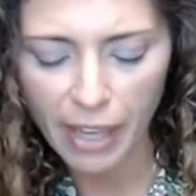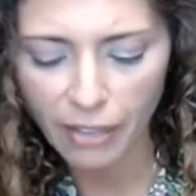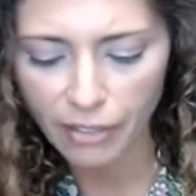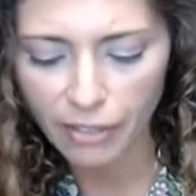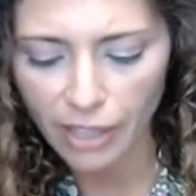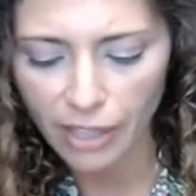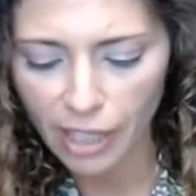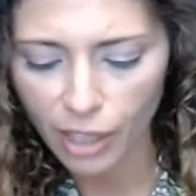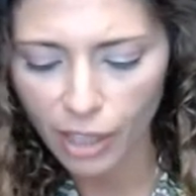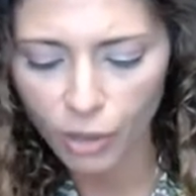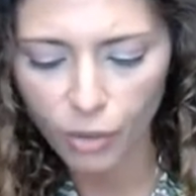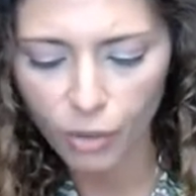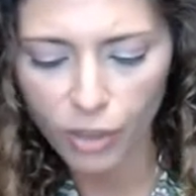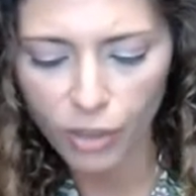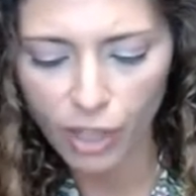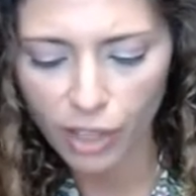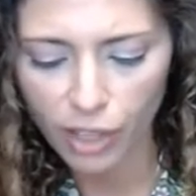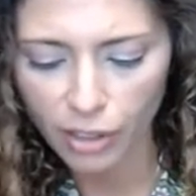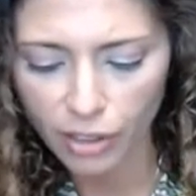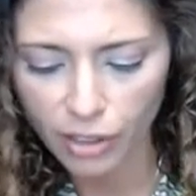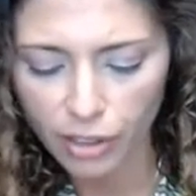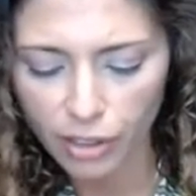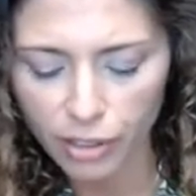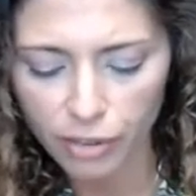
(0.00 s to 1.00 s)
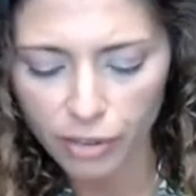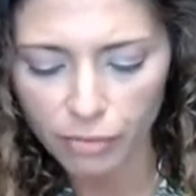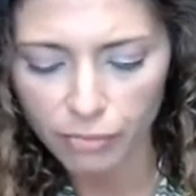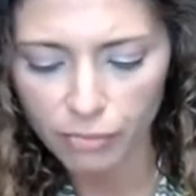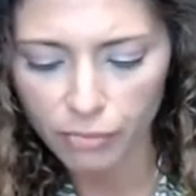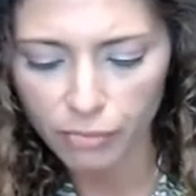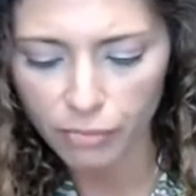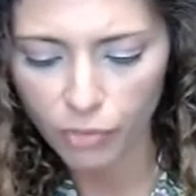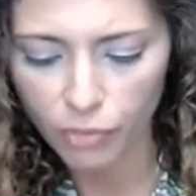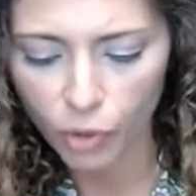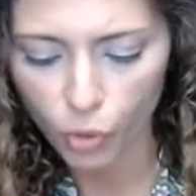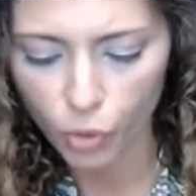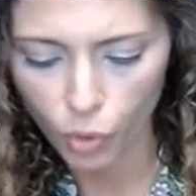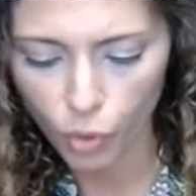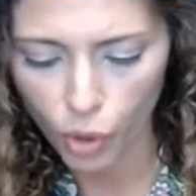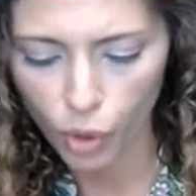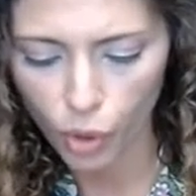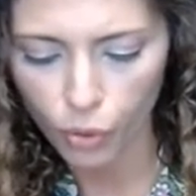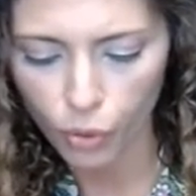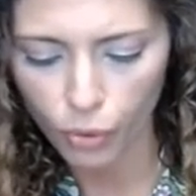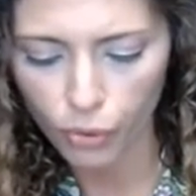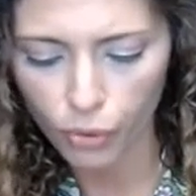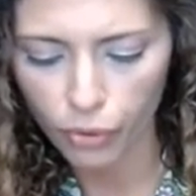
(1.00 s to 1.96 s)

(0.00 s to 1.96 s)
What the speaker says: yellow color growth.